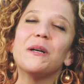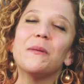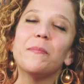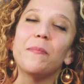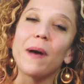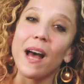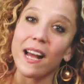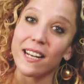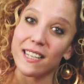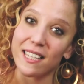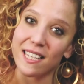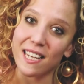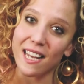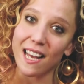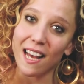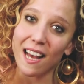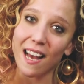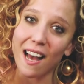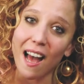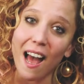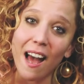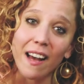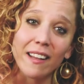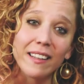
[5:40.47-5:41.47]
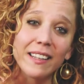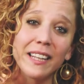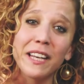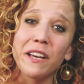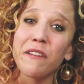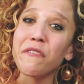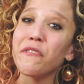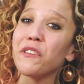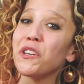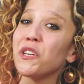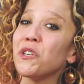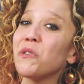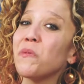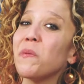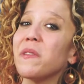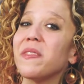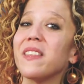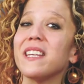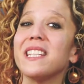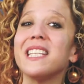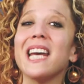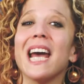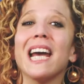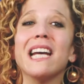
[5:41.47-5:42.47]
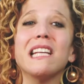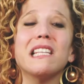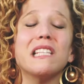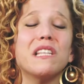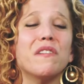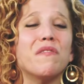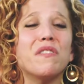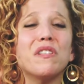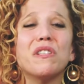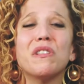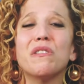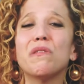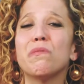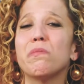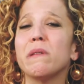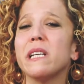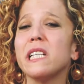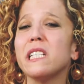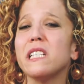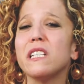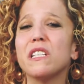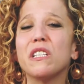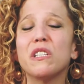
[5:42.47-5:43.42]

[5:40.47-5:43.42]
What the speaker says: but I'll leave you with the taste of sweet,